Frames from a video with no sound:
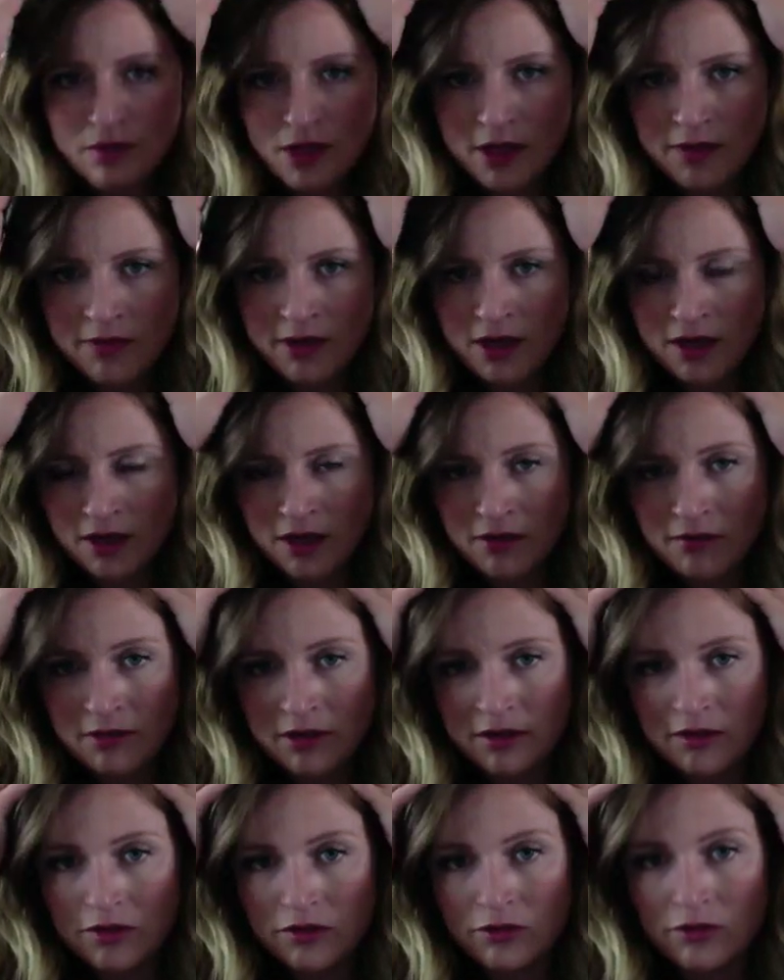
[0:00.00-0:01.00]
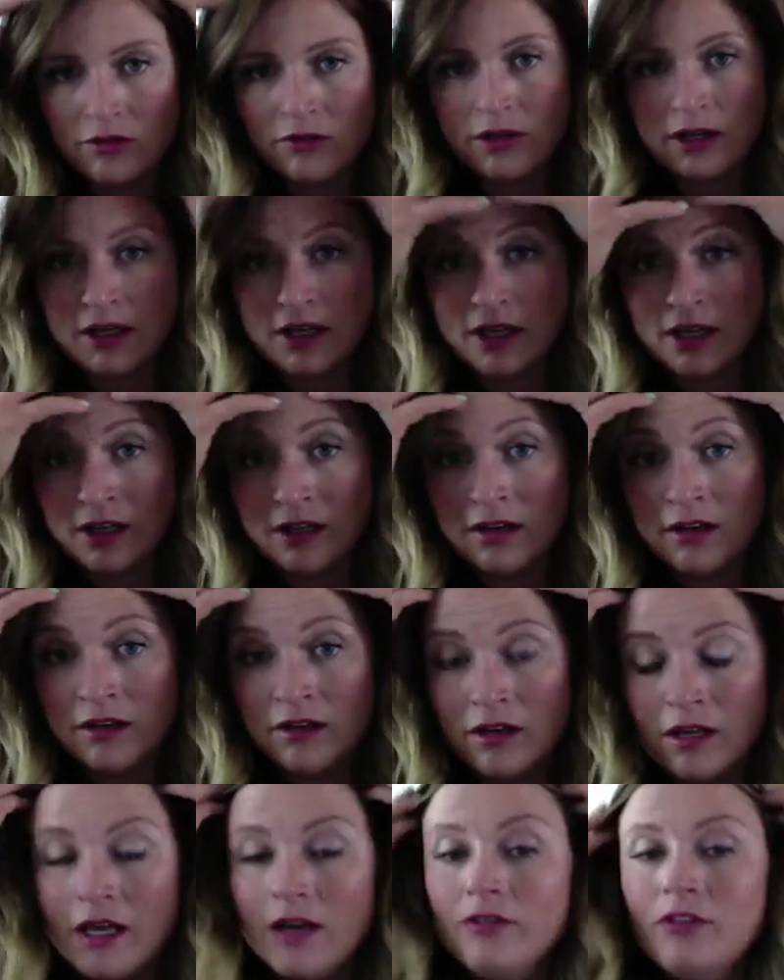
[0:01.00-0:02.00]
And then I went through again,
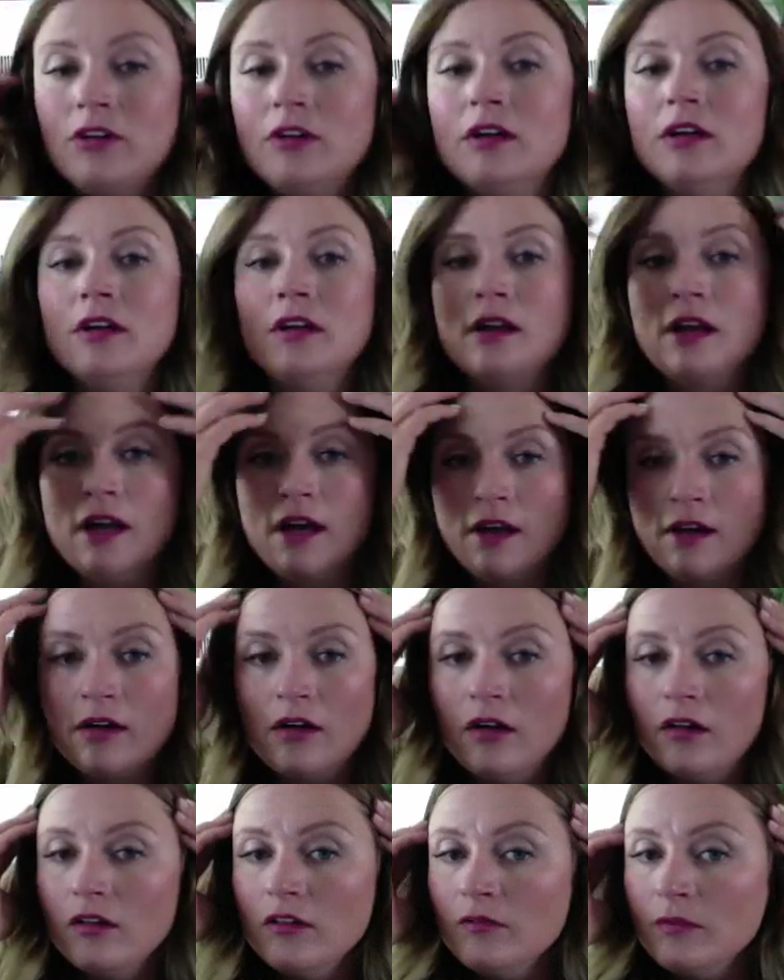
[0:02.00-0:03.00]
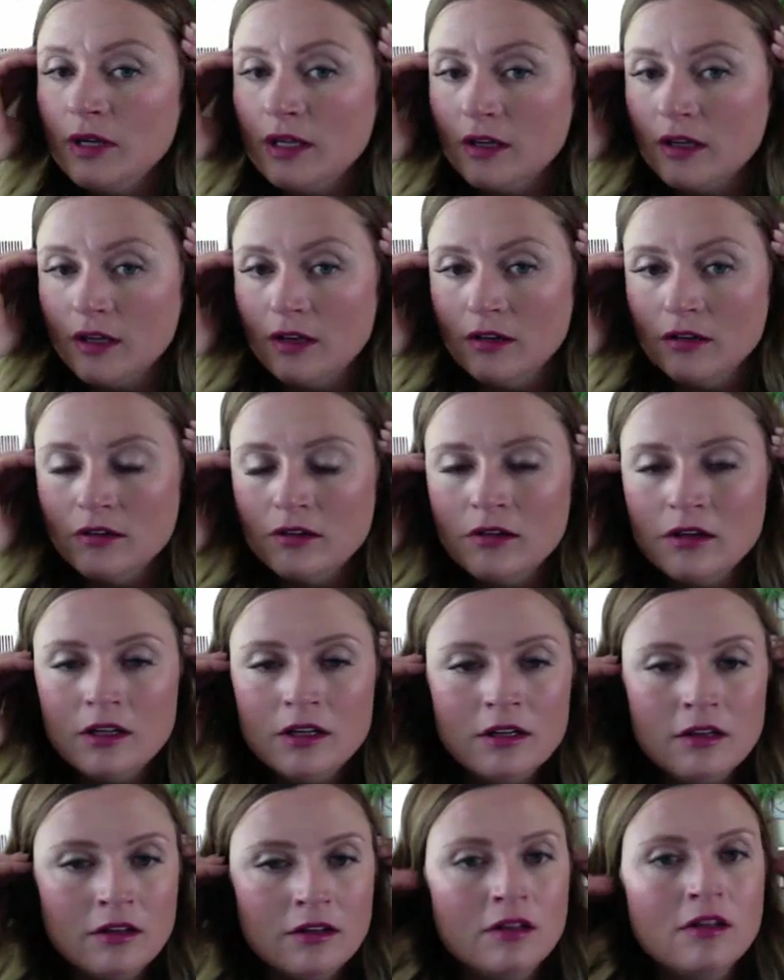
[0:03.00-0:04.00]
after I had all of my color
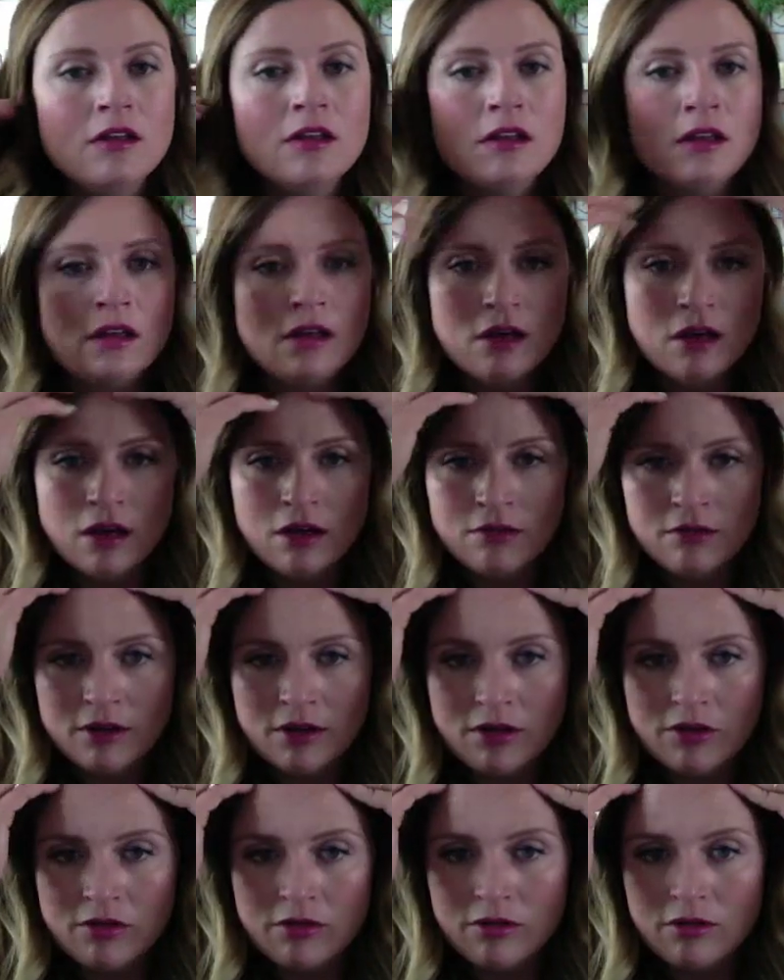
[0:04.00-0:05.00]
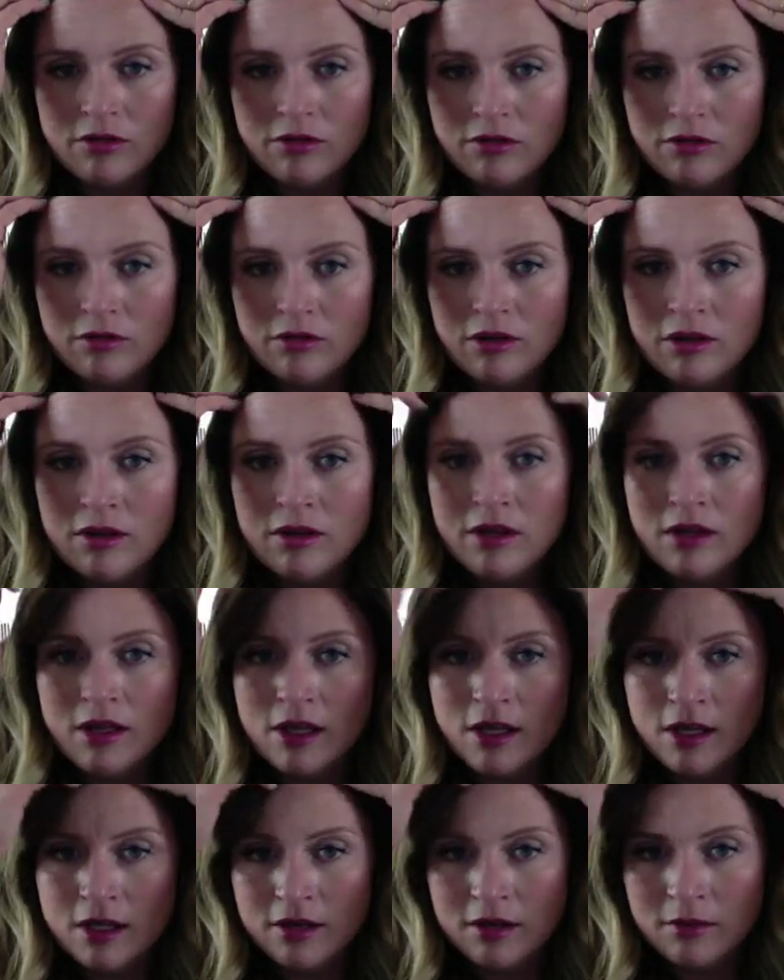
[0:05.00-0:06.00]
on, I went through
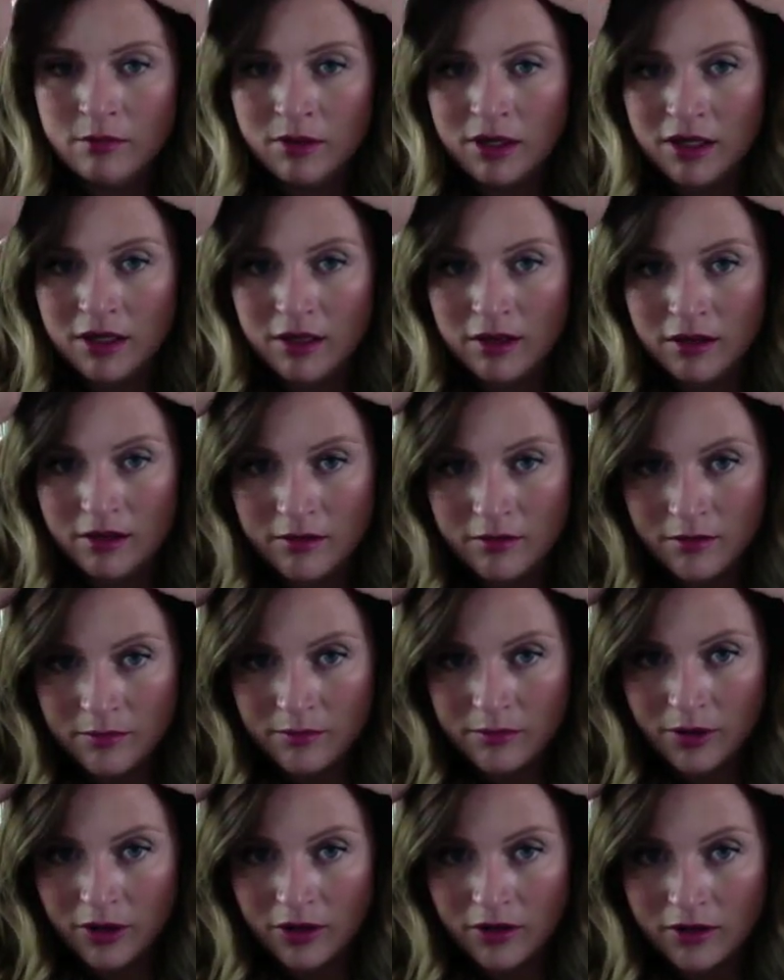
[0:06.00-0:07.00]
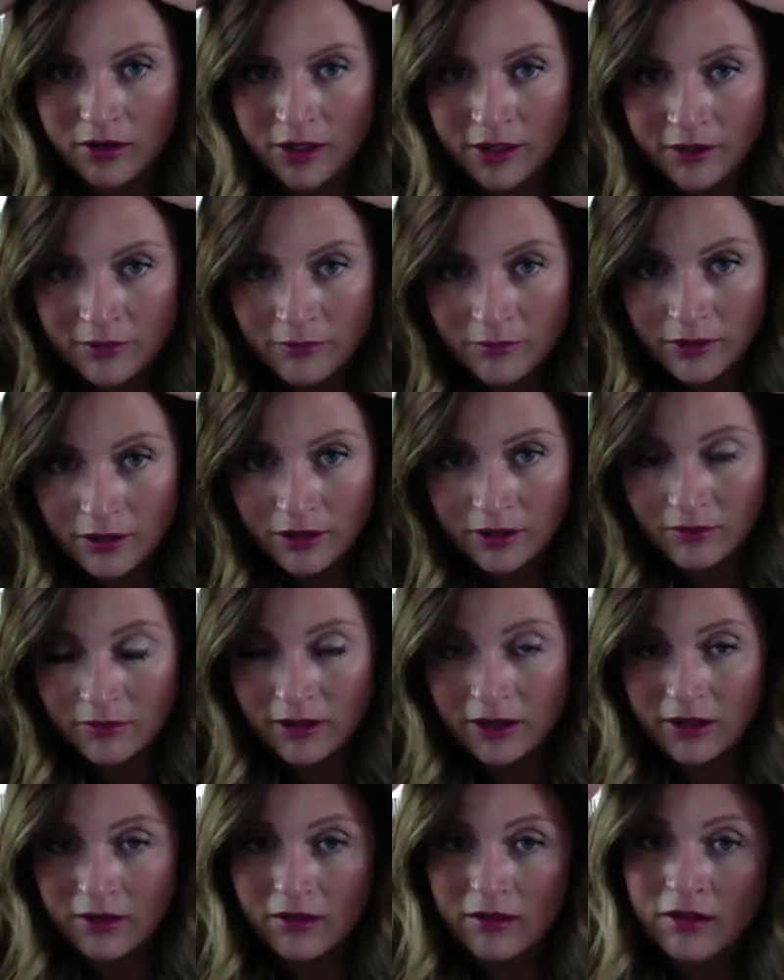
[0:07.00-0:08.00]
and did my part line really
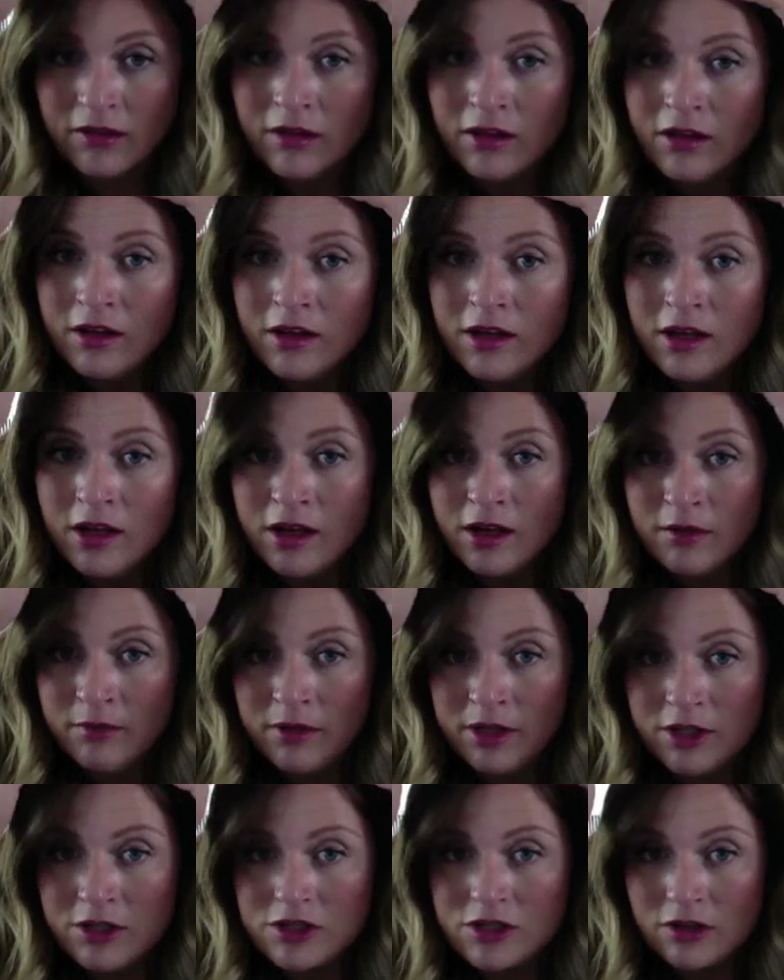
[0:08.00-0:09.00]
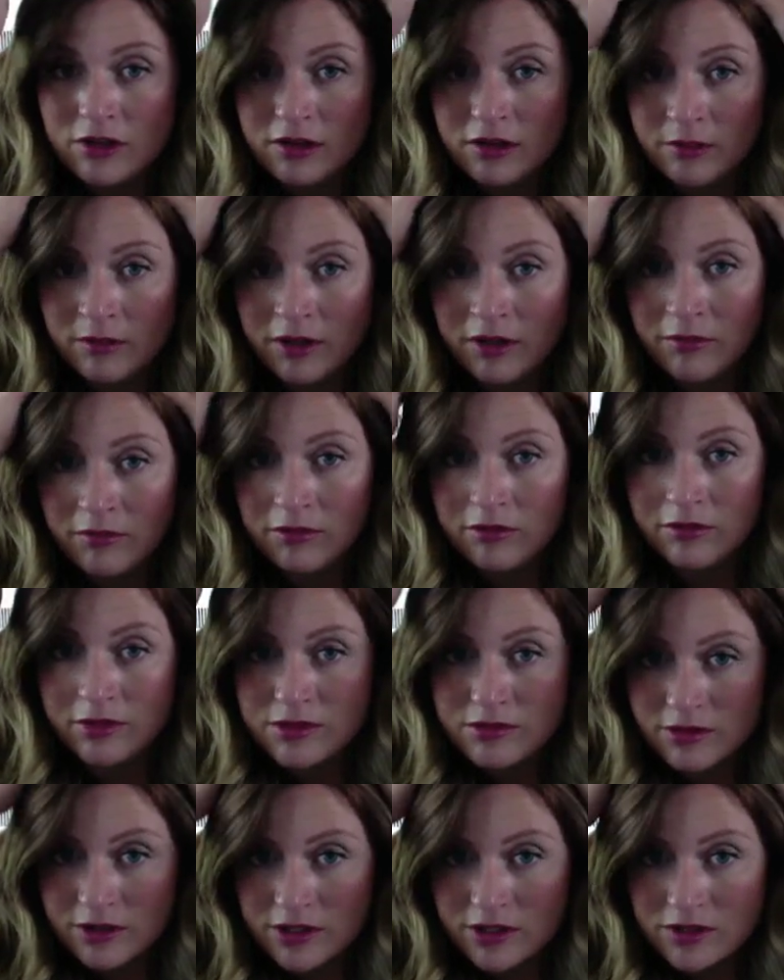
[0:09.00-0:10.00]
well and made sure that my
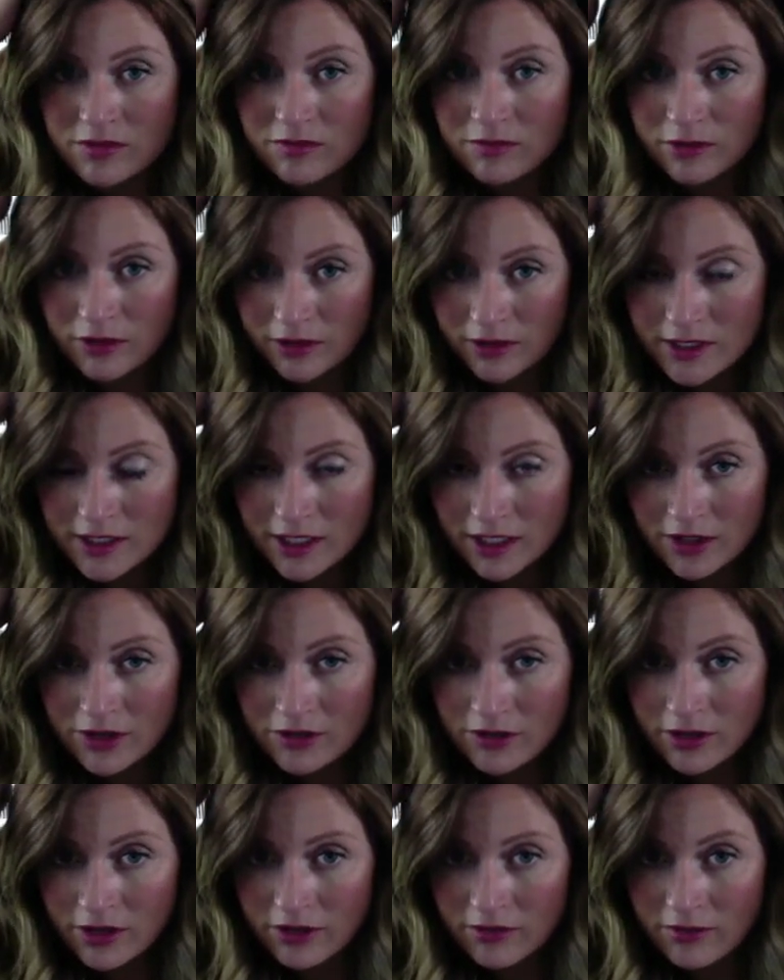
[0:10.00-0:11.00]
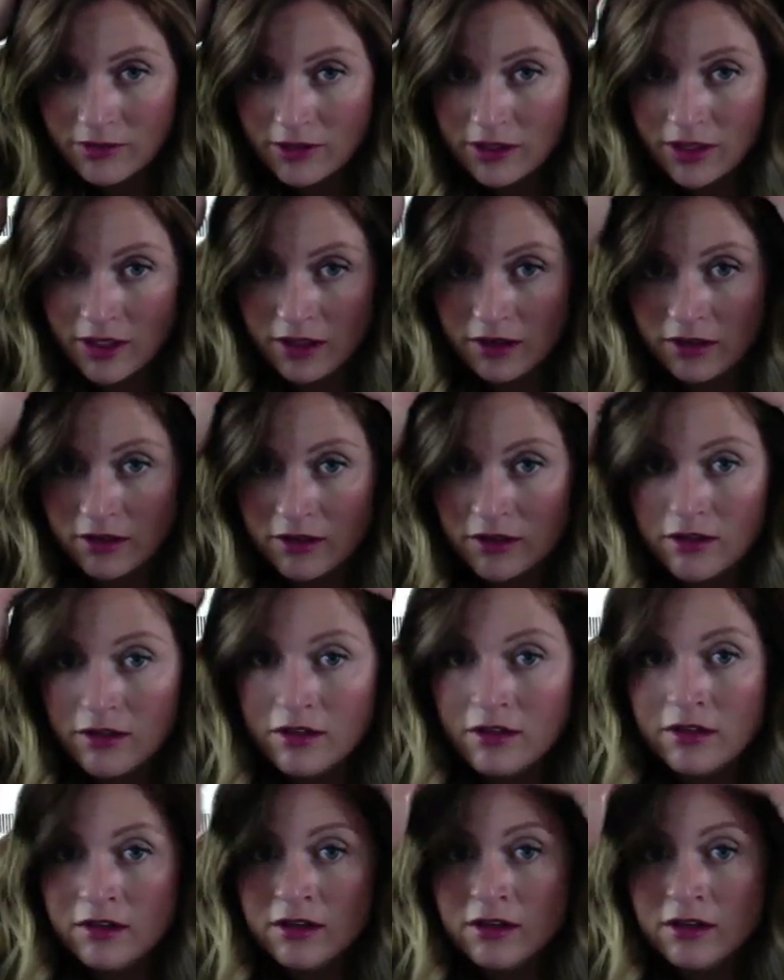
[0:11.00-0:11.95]
roots were just really saturated with color,